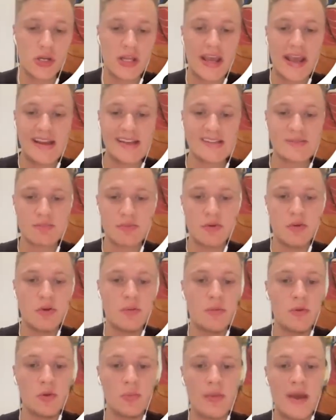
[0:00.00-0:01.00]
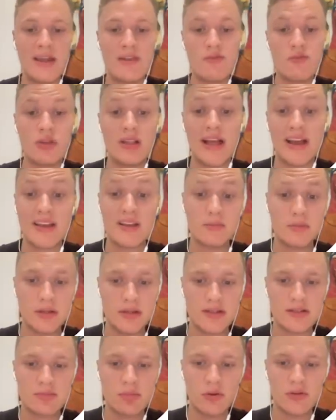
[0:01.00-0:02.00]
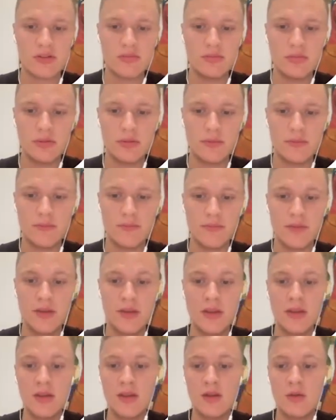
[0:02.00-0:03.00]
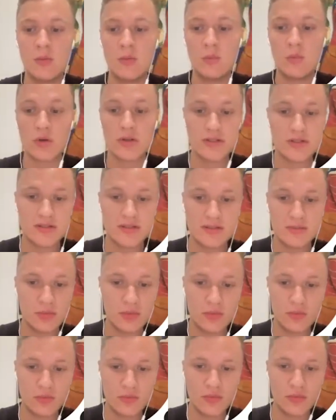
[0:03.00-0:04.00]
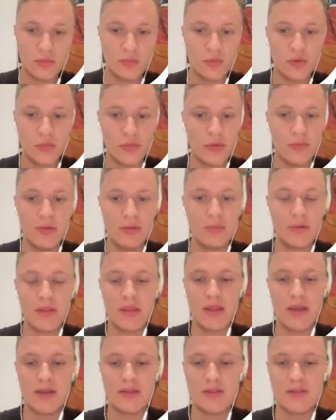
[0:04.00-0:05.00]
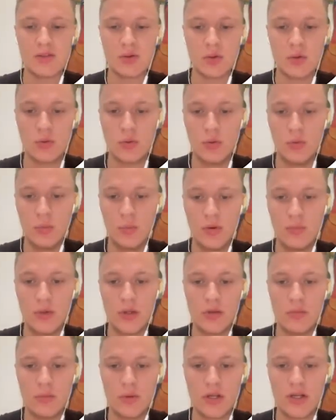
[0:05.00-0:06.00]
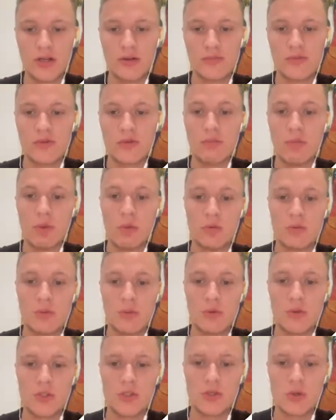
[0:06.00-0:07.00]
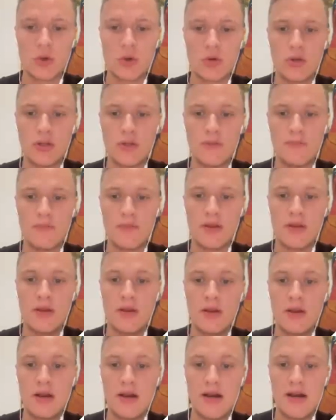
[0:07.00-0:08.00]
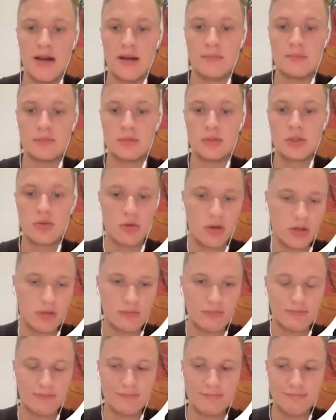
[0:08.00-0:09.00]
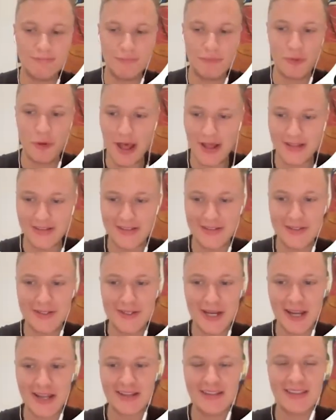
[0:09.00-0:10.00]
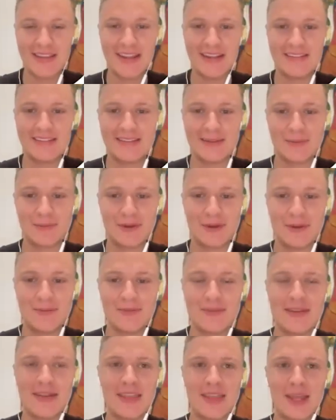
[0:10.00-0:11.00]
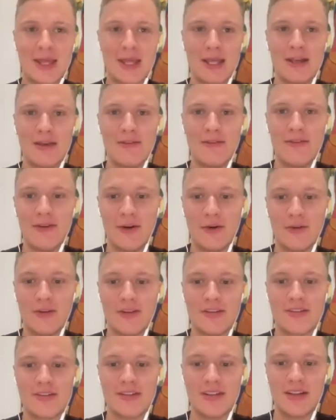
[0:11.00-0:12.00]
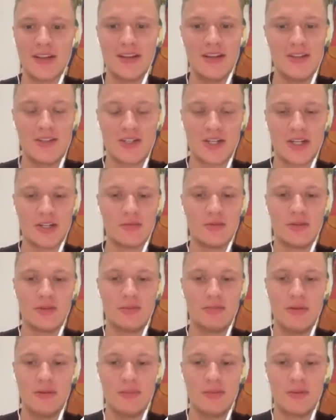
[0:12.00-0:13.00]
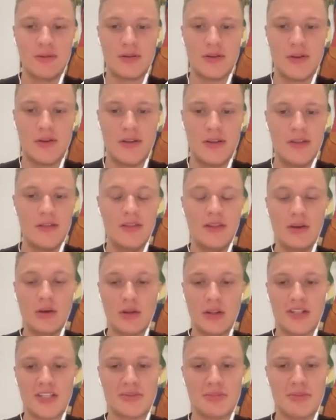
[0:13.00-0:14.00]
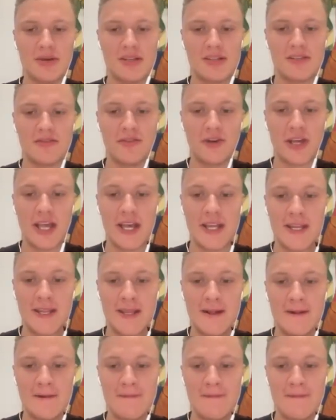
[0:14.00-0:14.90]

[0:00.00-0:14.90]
as premium and reliable as possible. What do I mean by that? So when it comes to the post-purchase journey, quick reality check that sometimes I think founders and like in general people in the online space forget,